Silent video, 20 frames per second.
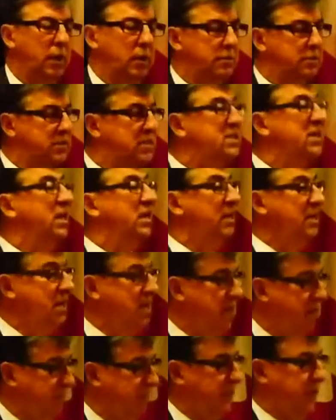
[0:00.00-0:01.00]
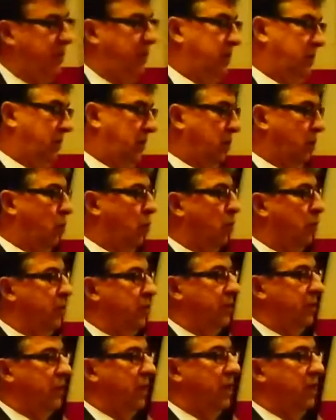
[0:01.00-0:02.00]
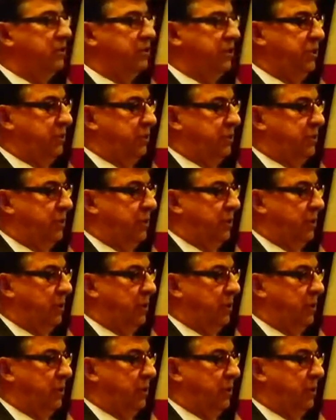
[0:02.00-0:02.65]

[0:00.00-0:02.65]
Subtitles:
significantly lower than last year's.